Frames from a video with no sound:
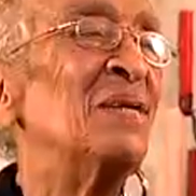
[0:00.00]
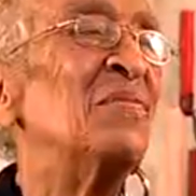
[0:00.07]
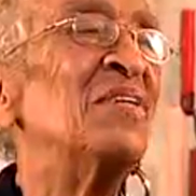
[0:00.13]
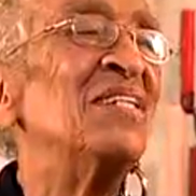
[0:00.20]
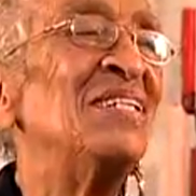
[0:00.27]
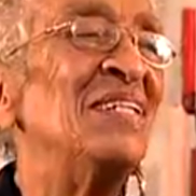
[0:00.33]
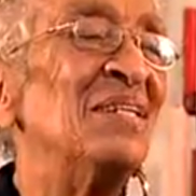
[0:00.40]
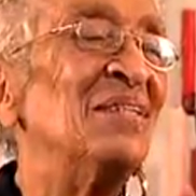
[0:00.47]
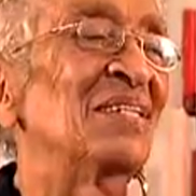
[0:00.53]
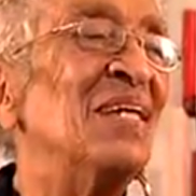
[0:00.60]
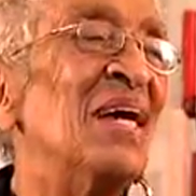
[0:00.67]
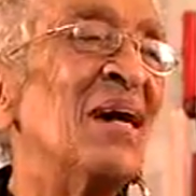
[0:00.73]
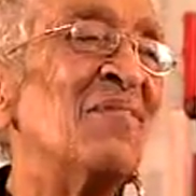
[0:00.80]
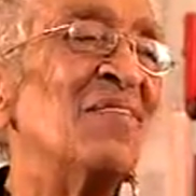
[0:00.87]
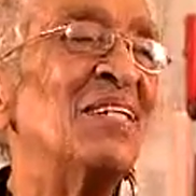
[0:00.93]
When
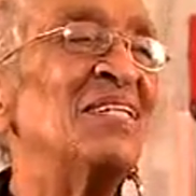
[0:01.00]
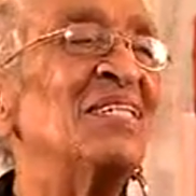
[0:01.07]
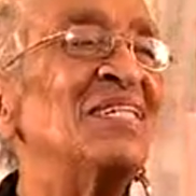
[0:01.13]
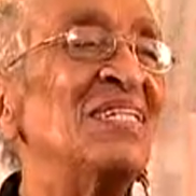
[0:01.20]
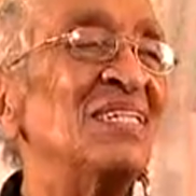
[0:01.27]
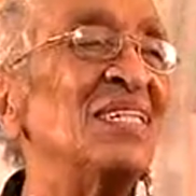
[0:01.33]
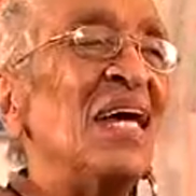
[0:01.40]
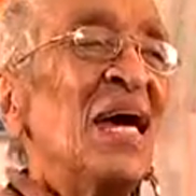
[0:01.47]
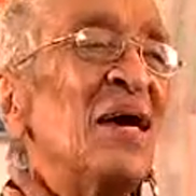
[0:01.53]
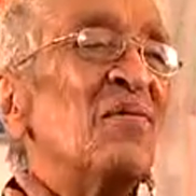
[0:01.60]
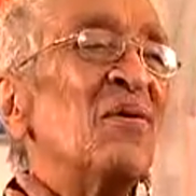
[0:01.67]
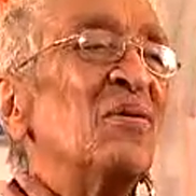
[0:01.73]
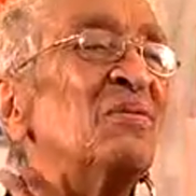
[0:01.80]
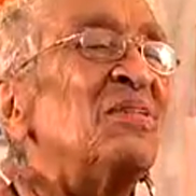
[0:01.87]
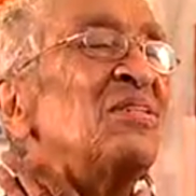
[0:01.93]
Evelyn just came
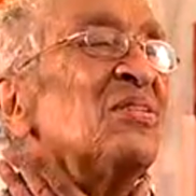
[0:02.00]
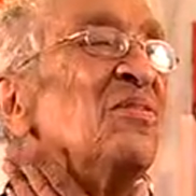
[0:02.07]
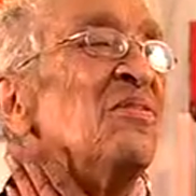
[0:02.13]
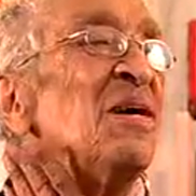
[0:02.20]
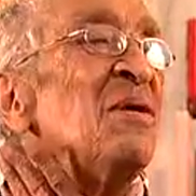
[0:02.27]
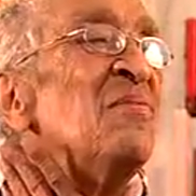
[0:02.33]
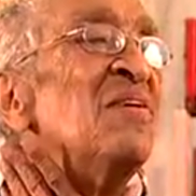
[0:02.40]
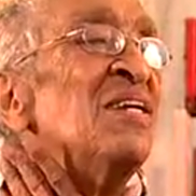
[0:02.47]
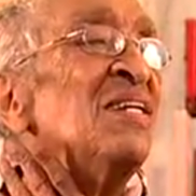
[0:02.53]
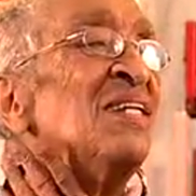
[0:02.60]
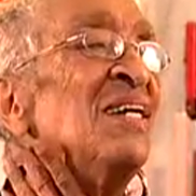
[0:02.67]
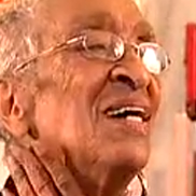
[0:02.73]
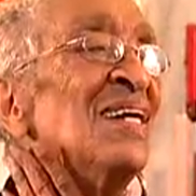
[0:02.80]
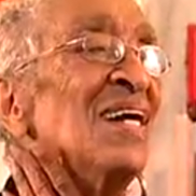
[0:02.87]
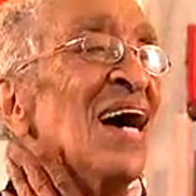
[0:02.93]
over screaming and
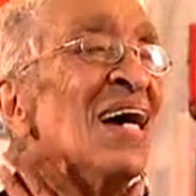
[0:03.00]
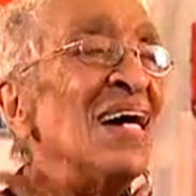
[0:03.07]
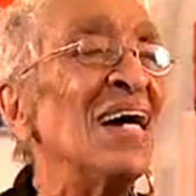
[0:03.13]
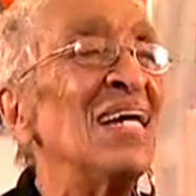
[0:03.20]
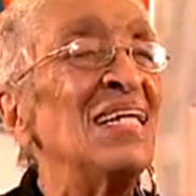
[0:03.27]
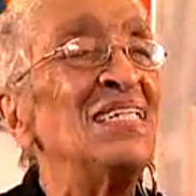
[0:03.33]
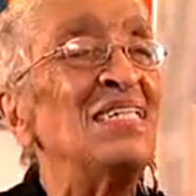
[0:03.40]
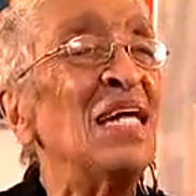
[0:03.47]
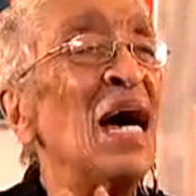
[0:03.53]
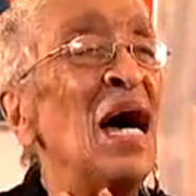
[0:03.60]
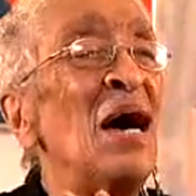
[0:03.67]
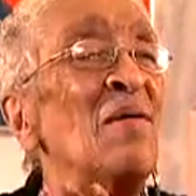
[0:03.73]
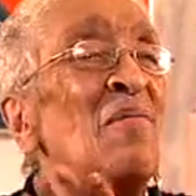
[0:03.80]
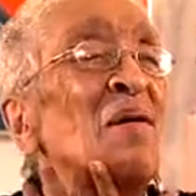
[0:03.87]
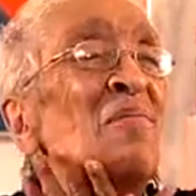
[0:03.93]
yelling, I got a
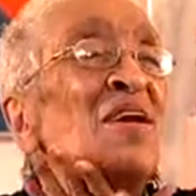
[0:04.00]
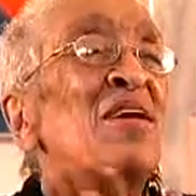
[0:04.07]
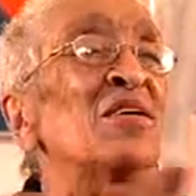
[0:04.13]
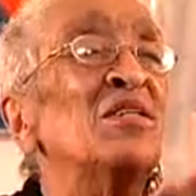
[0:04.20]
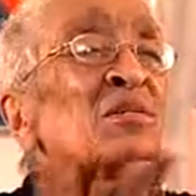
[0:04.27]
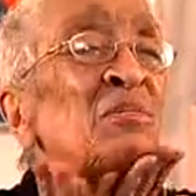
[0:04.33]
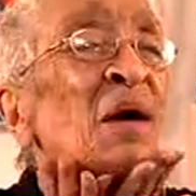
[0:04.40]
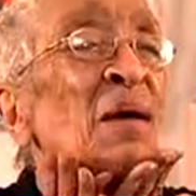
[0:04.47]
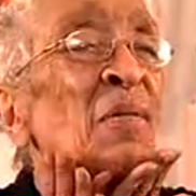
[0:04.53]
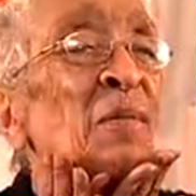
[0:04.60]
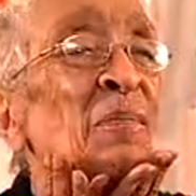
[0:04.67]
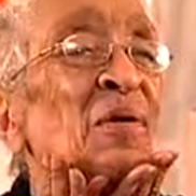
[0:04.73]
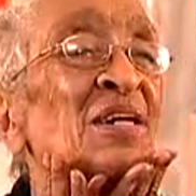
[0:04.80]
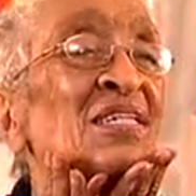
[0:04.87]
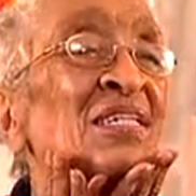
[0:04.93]
job, I'm a newspaper
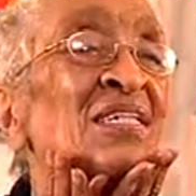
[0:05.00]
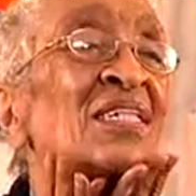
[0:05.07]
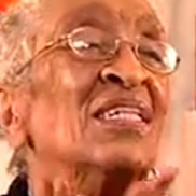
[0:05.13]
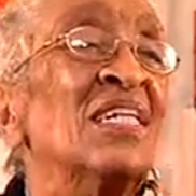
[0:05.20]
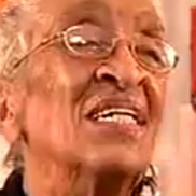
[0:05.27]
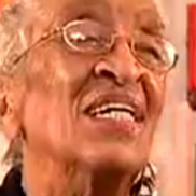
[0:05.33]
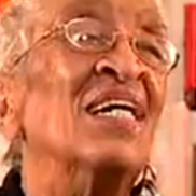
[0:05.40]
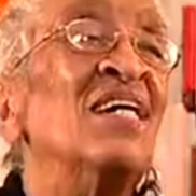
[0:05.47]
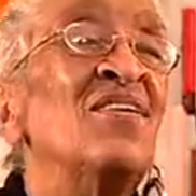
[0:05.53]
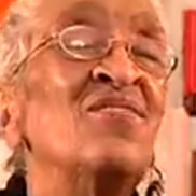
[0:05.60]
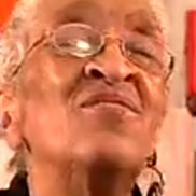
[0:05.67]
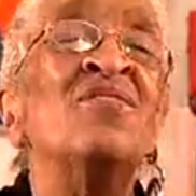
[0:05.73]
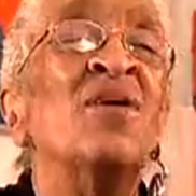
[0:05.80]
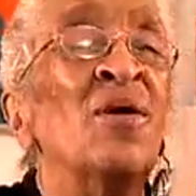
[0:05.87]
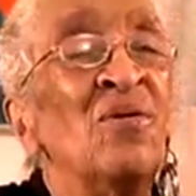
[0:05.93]
person.
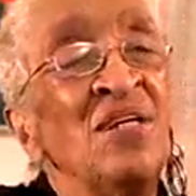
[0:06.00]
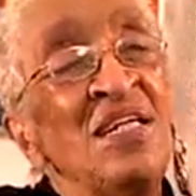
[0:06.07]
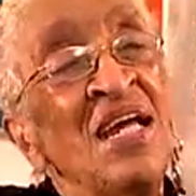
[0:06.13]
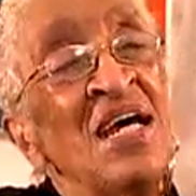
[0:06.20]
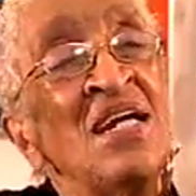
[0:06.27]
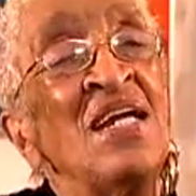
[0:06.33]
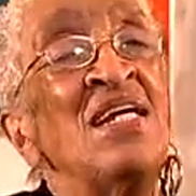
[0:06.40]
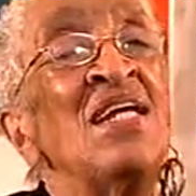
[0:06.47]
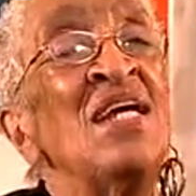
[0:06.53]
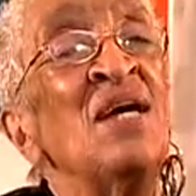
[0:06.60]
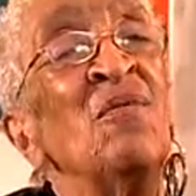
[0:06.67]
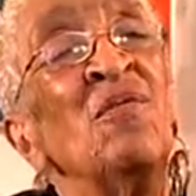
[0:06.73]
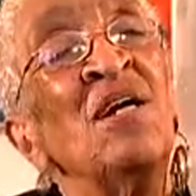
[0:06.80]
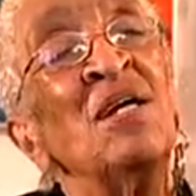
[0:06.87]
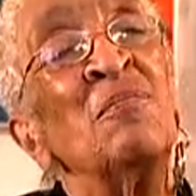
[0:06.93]
You know what Daddy
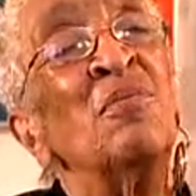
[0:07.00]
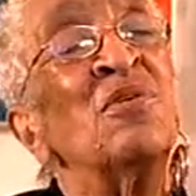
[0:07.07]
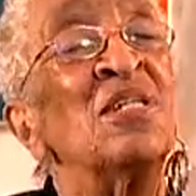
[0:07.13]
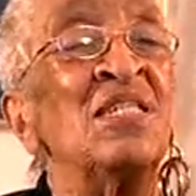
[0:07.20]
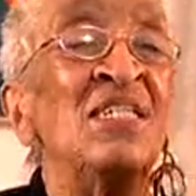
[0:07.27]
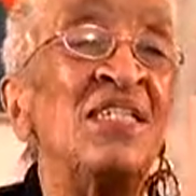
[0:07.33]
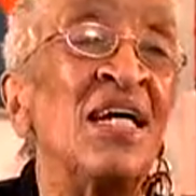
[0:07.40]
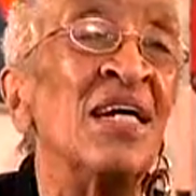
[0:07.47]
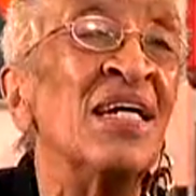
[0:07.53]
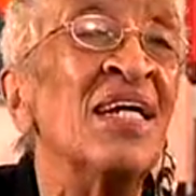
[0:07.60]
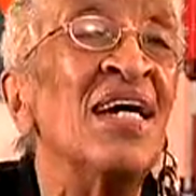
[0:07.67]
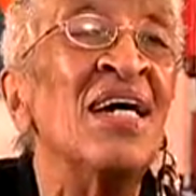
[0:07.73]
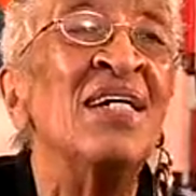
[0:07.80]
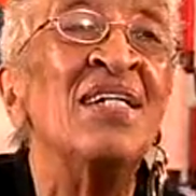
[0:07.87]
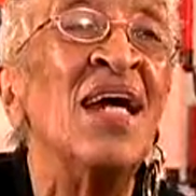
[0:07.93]
did, went and bought a
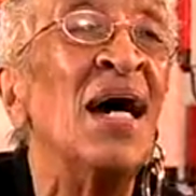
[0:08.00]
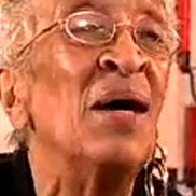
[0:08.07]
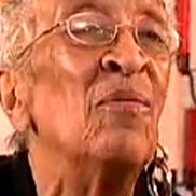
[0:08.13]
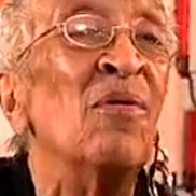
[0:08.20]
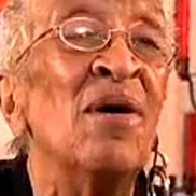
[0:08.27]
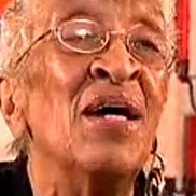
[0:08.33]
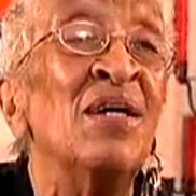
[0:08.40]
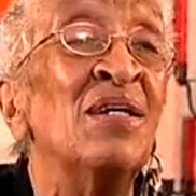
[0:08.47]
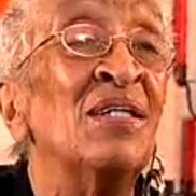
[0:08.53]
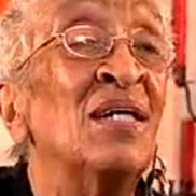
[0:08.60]
second-hand typewriter.